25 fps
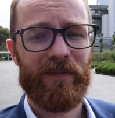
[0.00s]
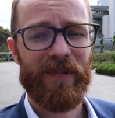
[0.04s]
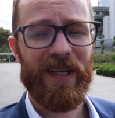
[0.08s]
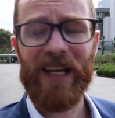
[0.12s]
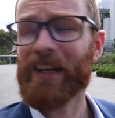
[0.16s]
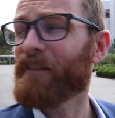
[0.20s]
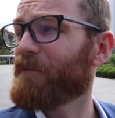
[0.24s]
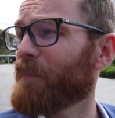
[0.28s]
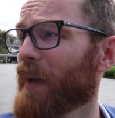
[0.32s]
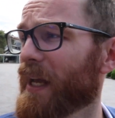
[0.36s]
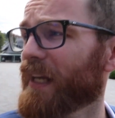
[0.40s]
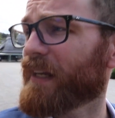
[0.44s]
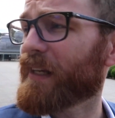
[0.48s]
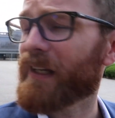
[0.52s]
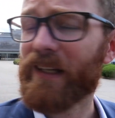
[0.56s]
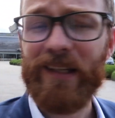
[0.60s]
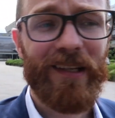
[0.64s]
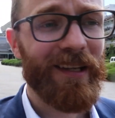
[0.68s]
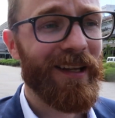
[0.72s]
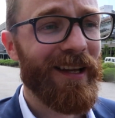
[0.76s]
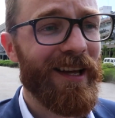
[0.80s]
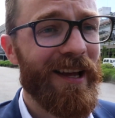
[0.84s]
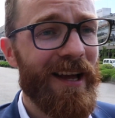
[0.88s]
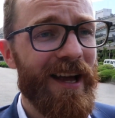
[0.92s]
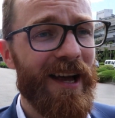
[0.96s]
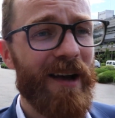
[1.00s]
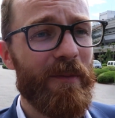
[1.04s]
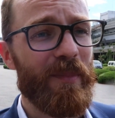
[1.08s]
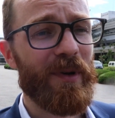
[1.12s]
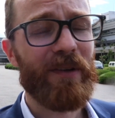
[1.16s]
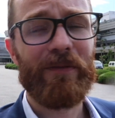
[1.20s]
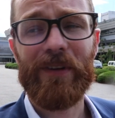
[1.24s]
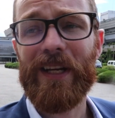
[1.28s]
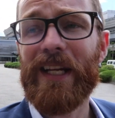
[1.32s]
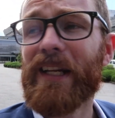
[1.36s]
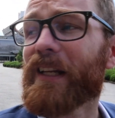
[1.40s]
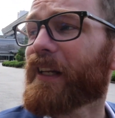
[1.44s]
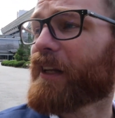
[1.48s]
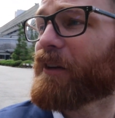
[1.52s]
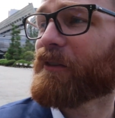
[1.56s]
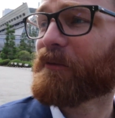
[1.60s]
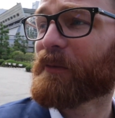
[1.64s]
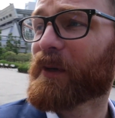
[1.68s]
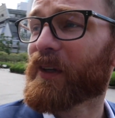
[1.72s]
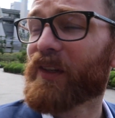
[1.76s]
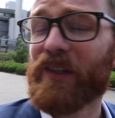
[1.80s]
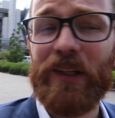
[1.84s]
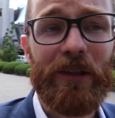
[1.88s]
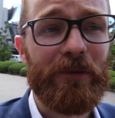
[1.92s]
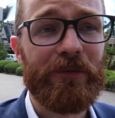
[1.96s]
Kind of making a bit of an idiot of
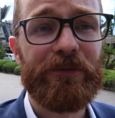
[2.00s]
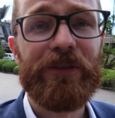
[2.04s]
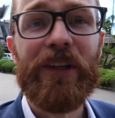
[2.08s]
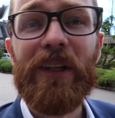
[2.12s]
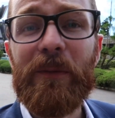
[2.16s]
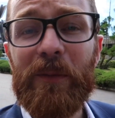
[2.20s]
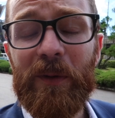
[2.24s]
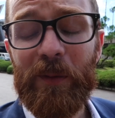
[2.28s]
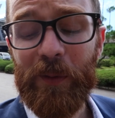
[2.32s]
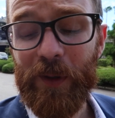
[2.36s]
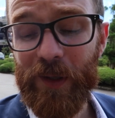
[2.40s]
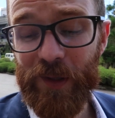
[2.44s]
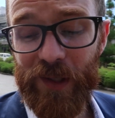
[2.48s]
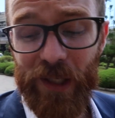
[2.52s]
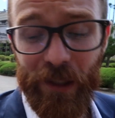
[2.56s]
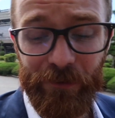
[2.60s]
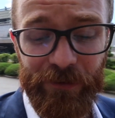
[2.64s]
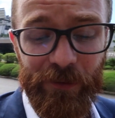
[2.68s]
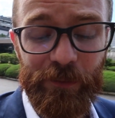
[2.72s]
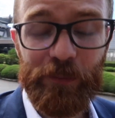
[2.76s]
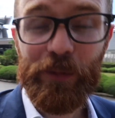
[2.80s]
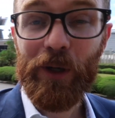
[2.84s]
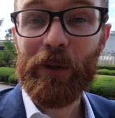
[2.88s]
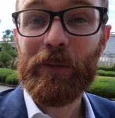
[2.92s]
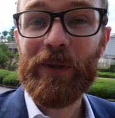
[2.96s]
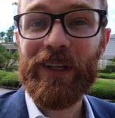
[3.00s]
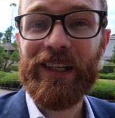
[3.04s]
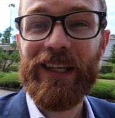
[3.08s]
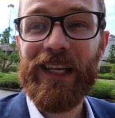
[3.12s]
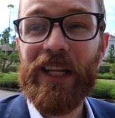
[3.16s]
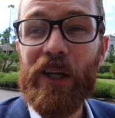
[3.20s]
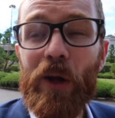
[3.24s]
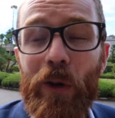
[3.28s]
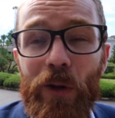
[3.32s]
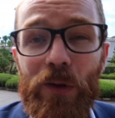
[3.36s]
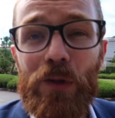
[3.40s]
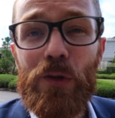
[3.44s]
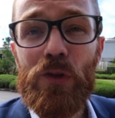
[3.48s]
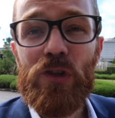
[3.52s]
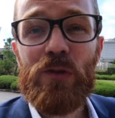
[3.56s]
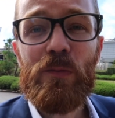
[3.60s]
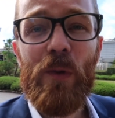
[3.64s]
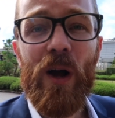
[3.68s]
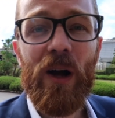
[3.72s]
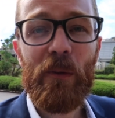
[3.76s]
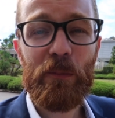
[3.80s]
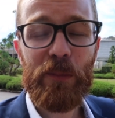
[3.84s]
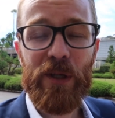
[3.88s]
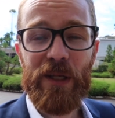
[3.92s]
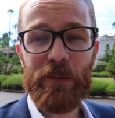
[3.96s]
myself, filming myself in public and getting all these
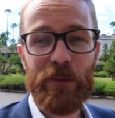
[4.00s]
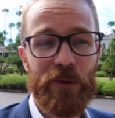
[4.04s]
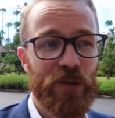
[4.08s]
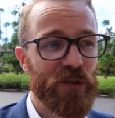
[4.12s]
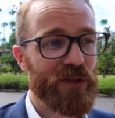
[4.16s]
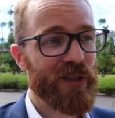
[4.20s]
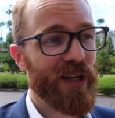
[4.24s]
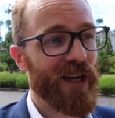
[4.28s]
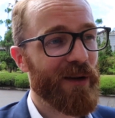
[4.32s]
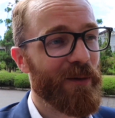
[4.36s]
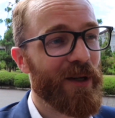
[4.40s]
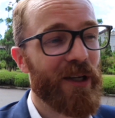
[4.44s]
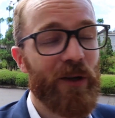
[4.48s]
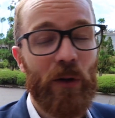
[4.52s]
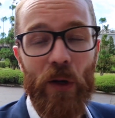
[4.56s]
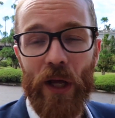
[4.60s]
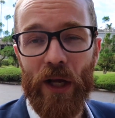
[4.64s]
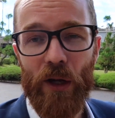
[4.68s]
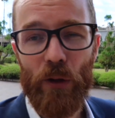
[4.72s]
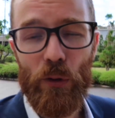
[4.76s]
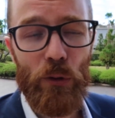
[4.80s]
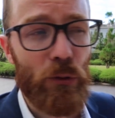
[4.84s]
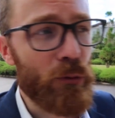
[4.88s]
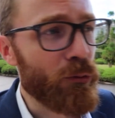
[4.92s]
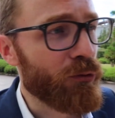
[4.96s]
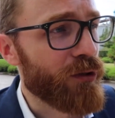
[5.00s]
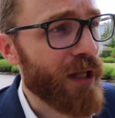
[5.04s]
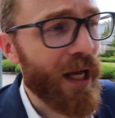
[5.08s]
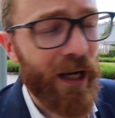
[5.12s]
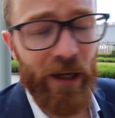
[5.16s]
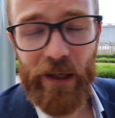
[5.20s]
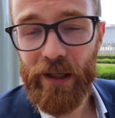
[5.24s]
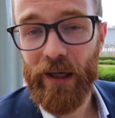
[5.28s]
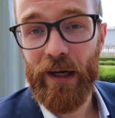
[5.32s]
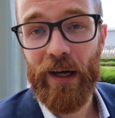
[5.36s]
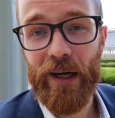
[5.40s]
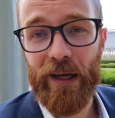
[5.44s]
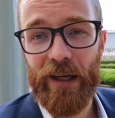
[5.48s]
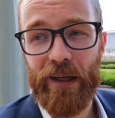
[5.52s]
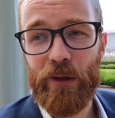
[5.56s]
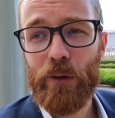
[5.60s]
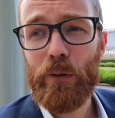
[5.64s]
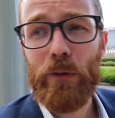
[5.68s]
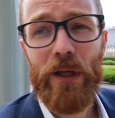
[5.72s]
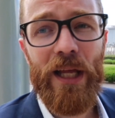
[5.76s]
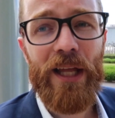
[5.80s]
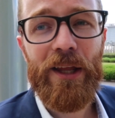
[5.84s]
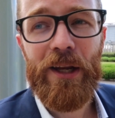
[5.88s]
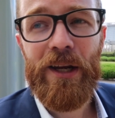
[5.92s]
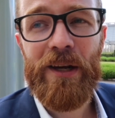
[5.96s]
smart people stare at me and go like, who's that guy?
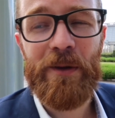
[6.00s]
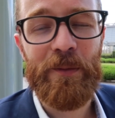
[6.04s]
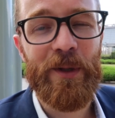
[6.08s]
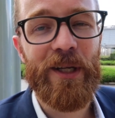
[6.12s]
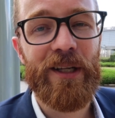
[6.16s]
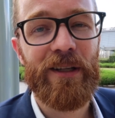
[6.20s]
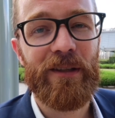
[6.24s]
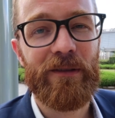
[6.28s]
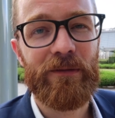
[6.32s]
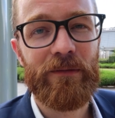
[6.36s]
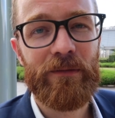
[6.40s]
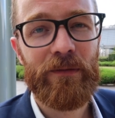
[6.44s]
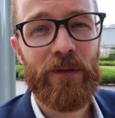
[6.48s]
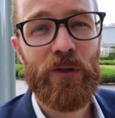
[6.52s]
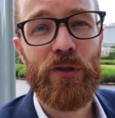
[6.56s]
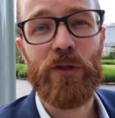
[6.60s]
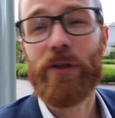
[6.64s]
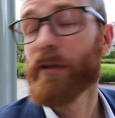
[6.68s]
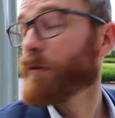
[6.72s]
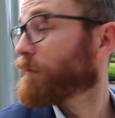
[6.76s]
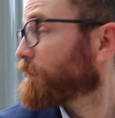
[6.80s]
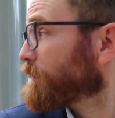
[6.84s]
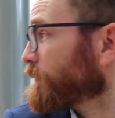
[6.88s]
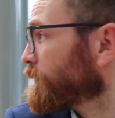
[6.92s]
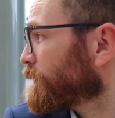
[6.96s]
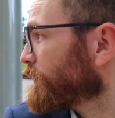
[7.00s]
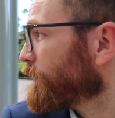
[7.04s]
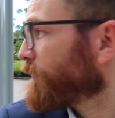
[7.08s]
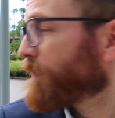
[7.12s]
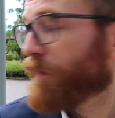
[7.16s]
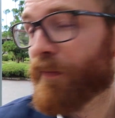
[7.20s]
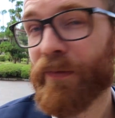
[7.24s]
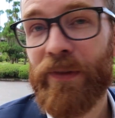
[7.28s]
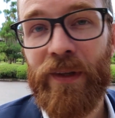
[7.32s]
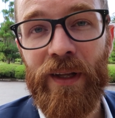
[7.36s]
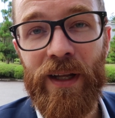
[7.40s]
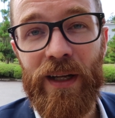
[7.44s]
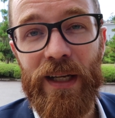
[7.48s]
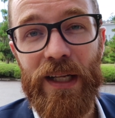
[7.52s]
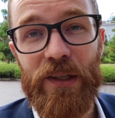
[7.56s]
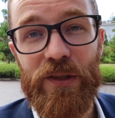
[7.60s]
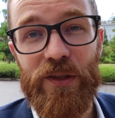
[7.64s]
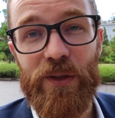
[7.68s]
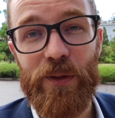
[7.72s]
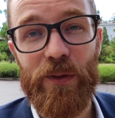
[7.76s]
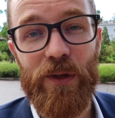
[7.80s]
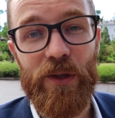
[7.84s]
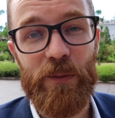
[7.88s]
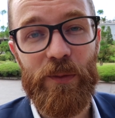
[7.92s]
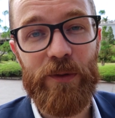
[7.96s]
Who let him in? So, let's
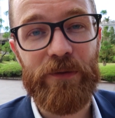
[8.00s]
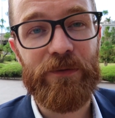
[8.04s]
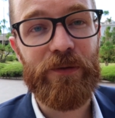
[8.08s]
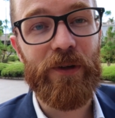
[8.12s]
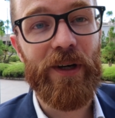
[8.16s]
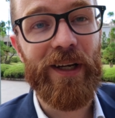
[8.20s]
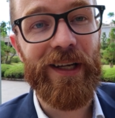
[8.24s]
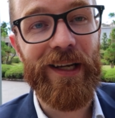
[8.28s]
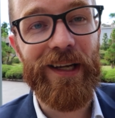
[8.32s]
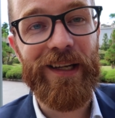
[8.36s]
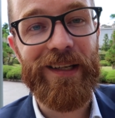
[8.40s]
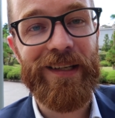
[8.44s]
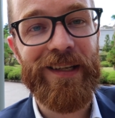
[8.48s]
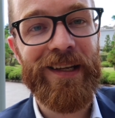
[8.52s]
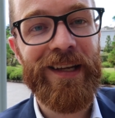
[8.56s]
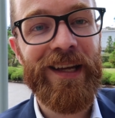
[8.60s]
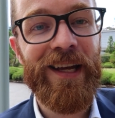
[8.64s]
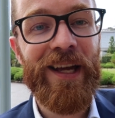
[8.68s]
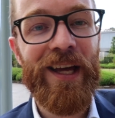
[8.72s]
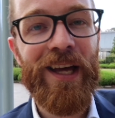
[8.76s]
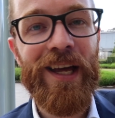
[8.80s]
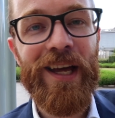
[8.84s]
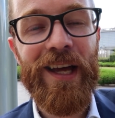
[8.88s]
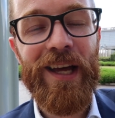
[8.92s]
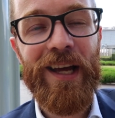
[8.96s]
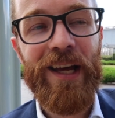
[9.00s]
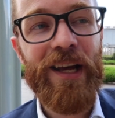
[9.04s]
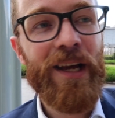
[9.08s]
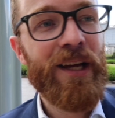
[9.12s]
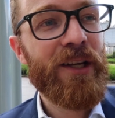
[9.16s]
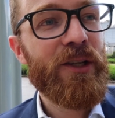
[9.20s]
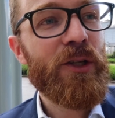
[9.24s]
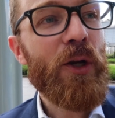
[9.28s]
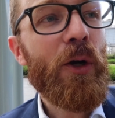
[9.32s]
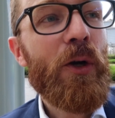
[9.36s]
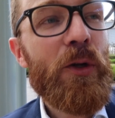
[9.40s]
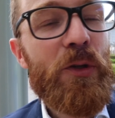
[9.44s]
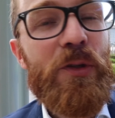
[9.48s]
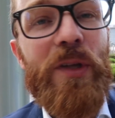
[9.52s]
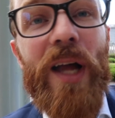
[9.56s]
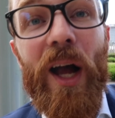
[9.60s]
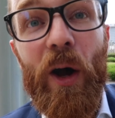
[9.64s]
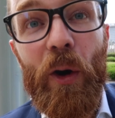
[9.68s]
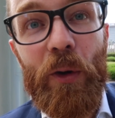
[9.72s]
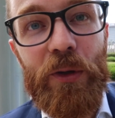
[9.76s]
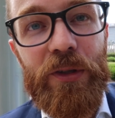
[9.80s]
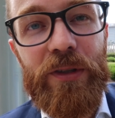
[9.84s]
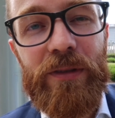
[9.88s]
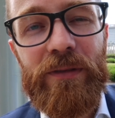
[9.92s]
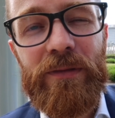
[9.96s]
do this before I get tossed
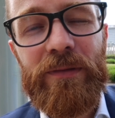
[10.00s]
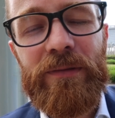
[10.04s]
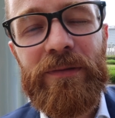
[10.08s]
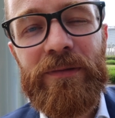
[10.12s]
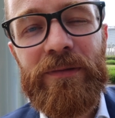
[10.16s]
out.